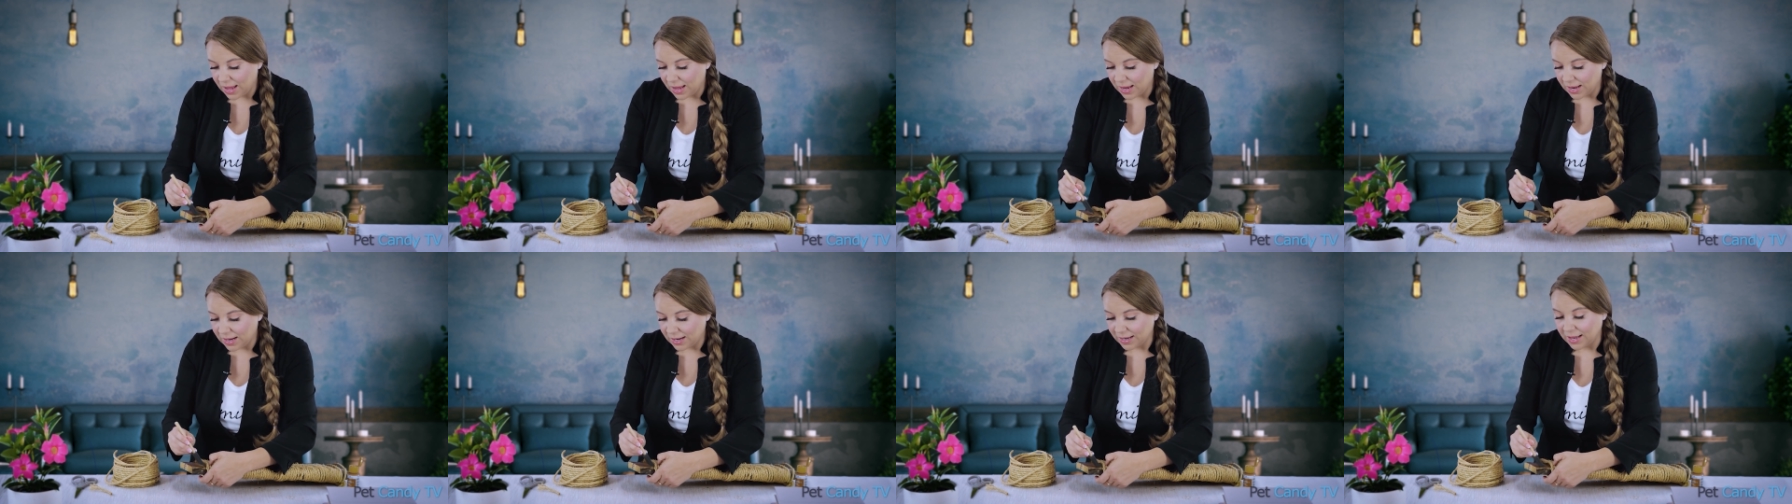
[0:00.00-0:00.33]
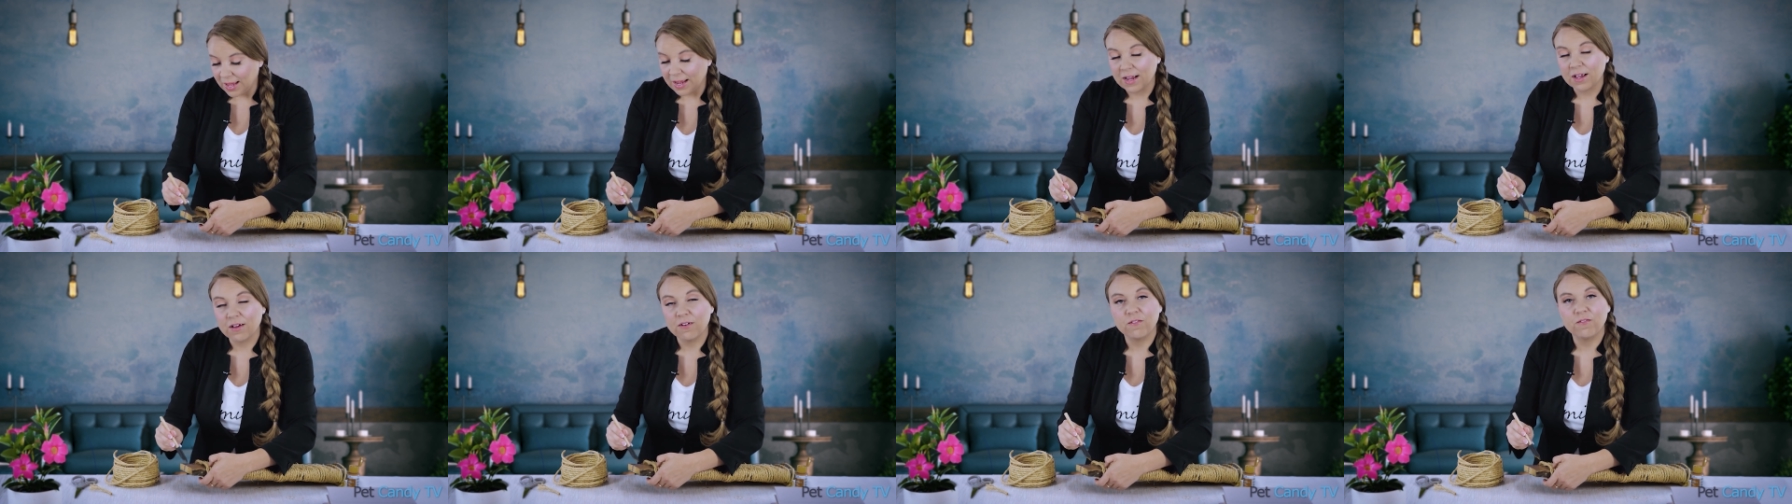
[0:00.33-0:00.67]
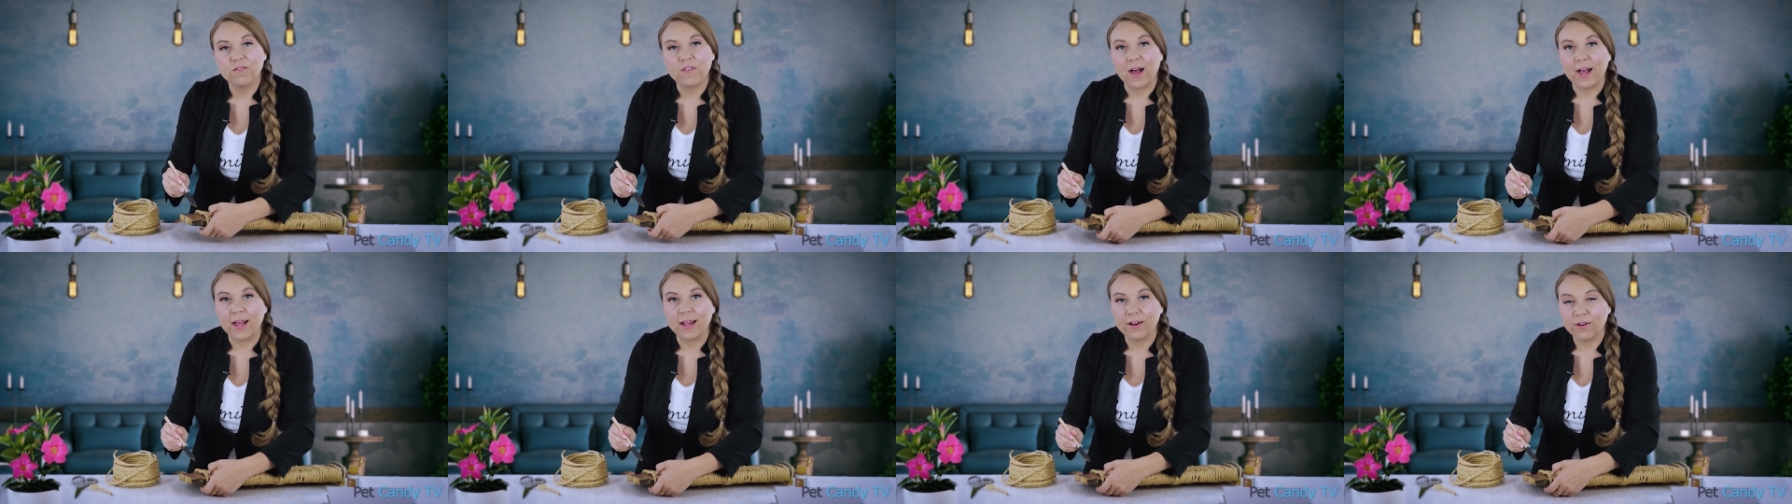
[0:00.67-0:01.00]
in like a
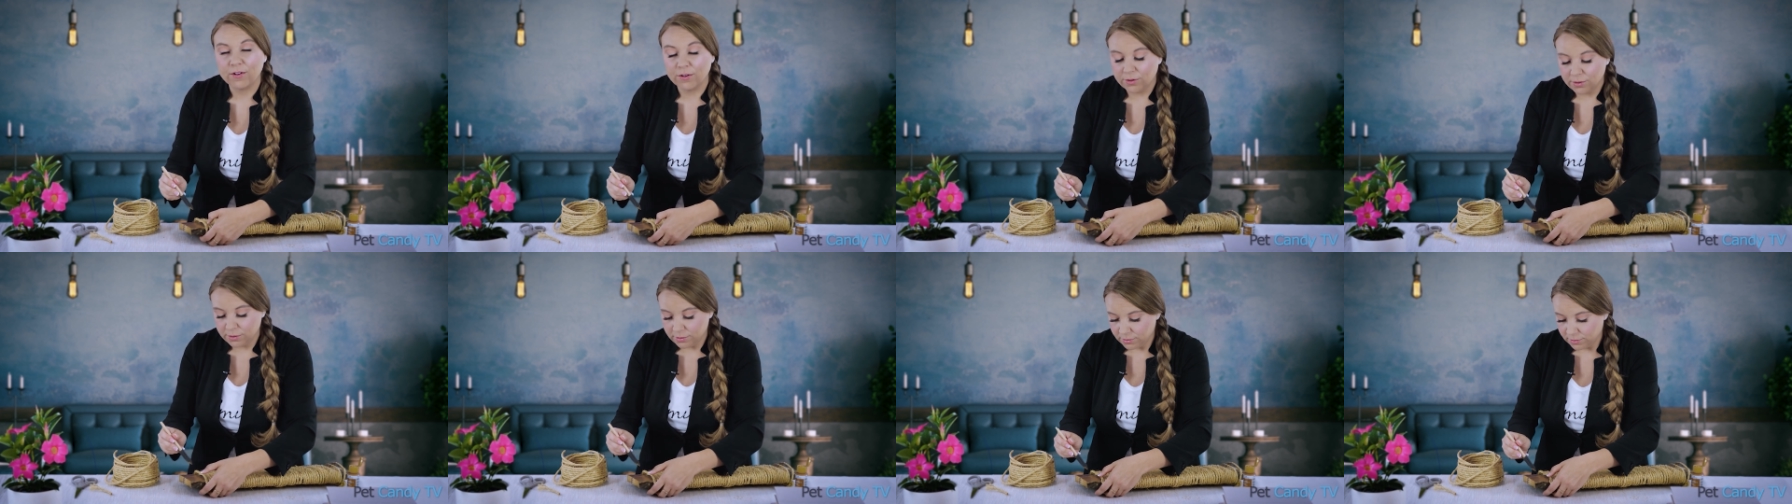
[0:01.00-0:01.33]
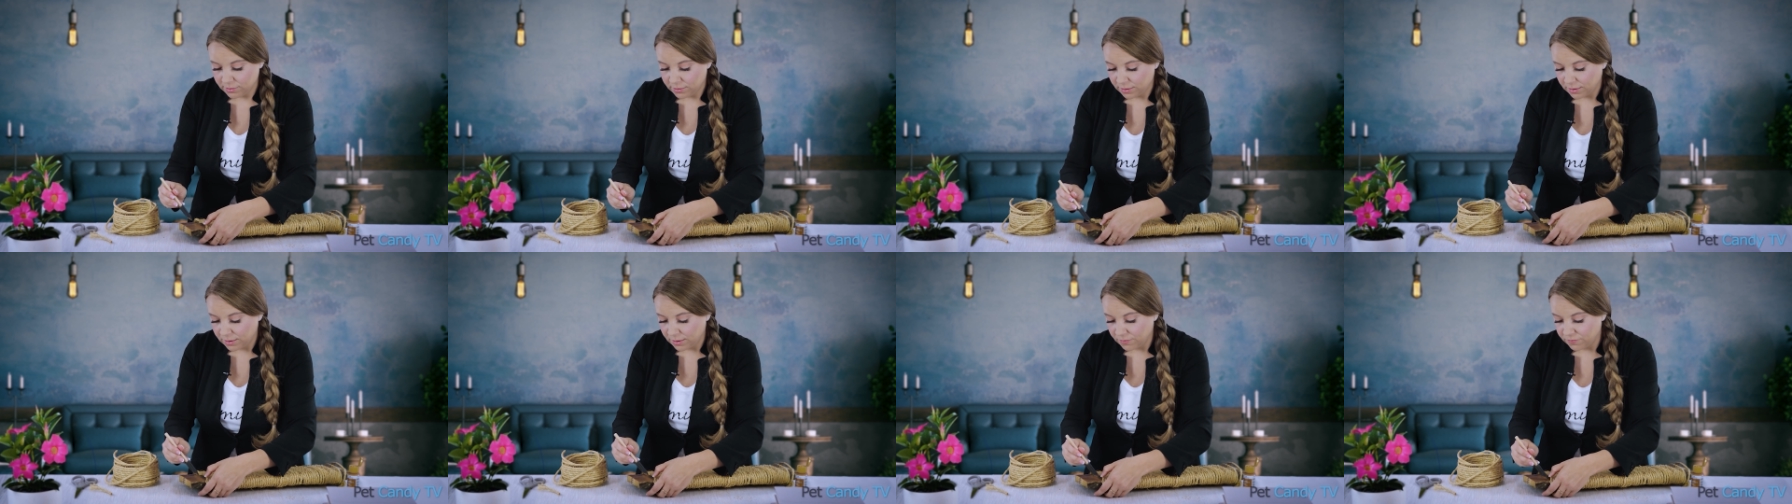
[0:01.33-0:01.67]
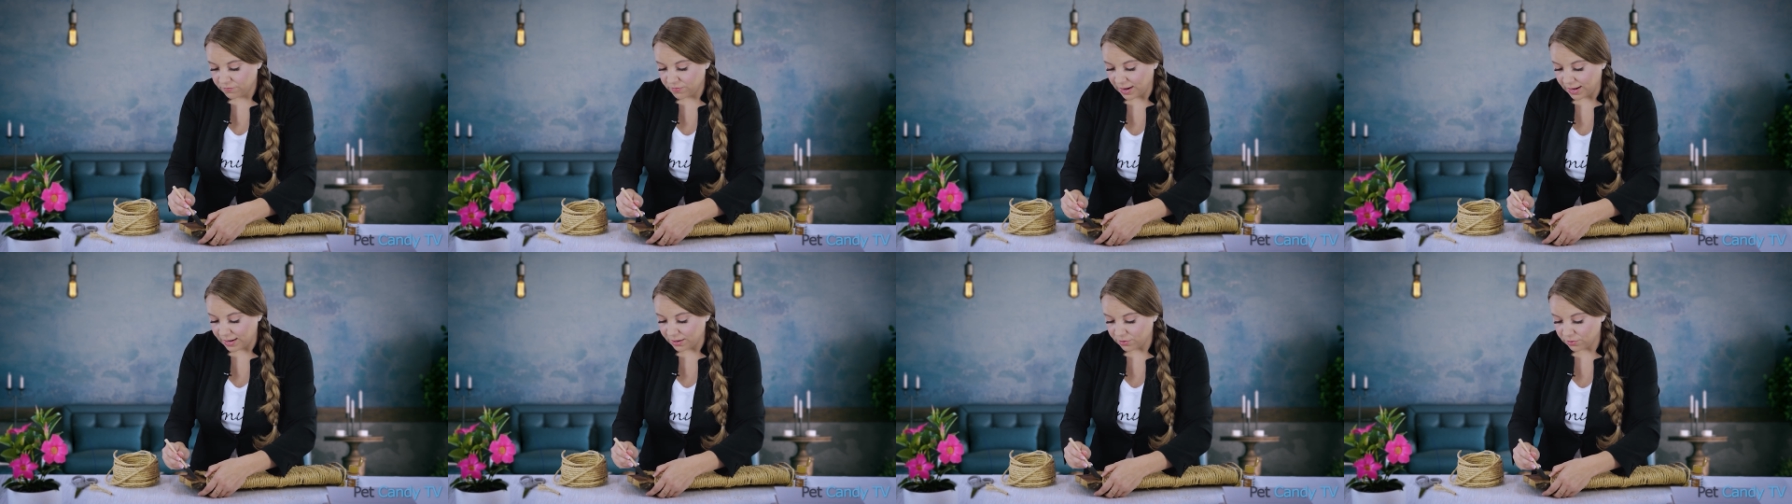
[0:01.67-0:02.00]
vinyl,
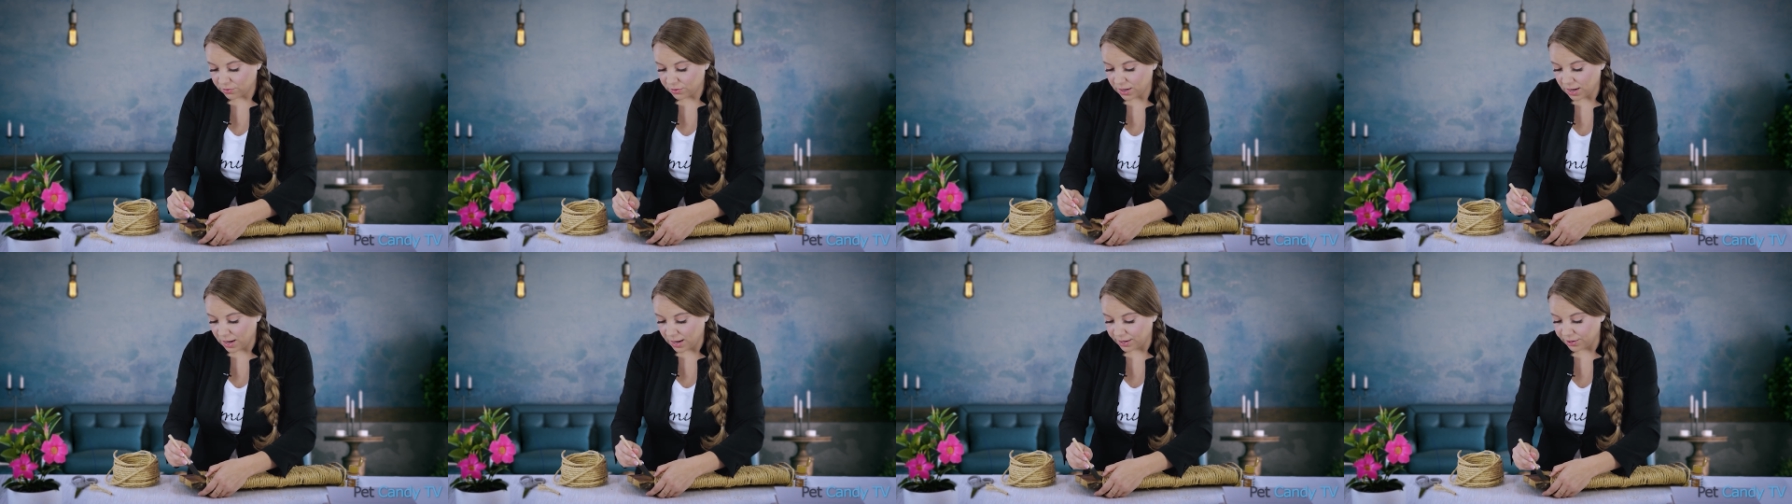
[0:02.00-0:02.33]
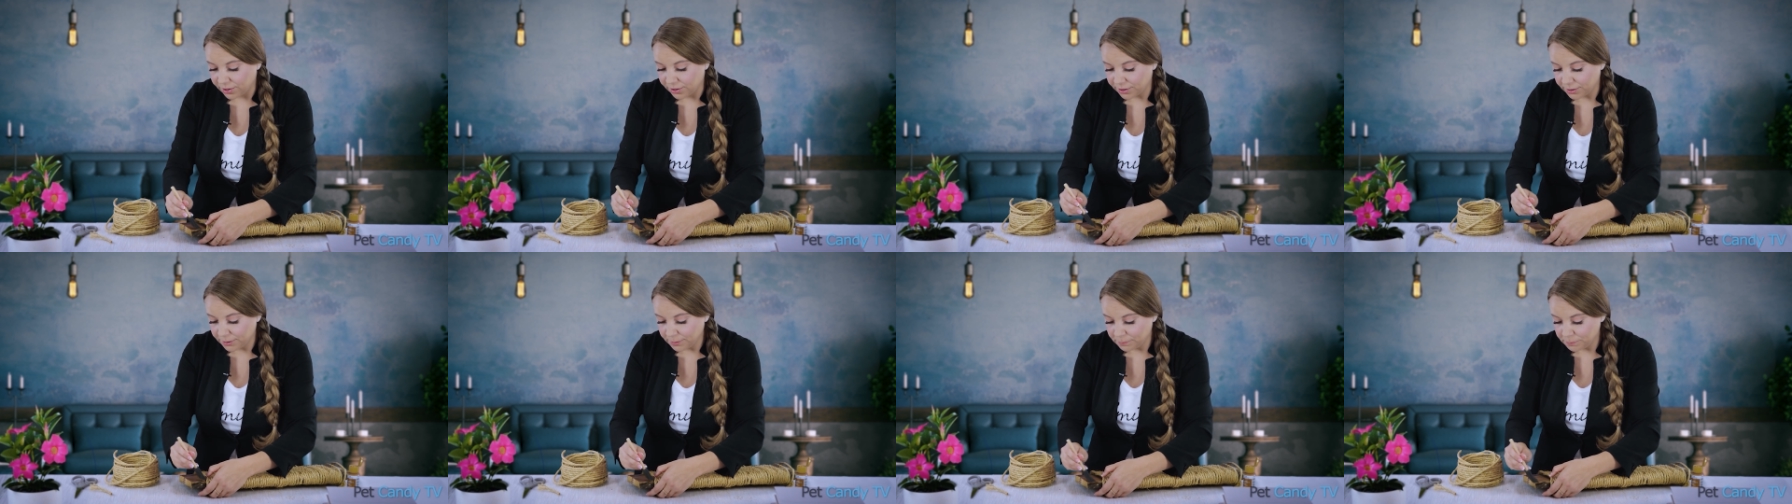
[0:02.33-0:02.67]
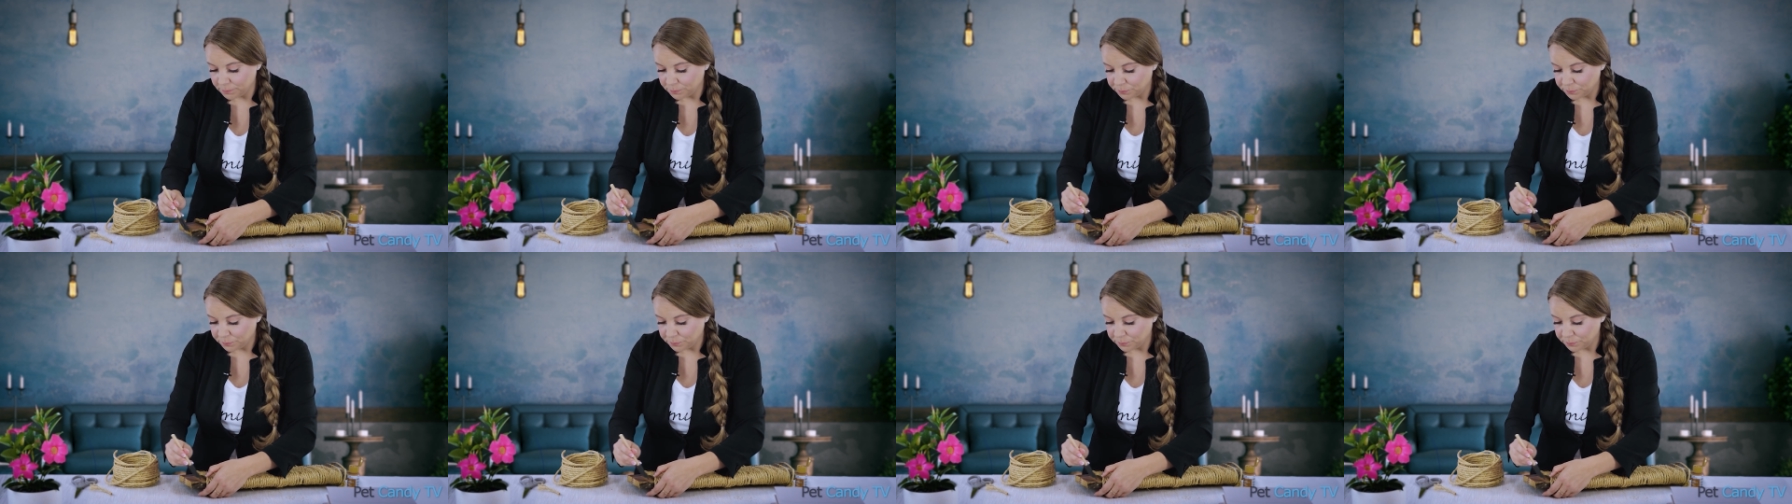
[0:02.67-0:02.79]
vinyl cutter,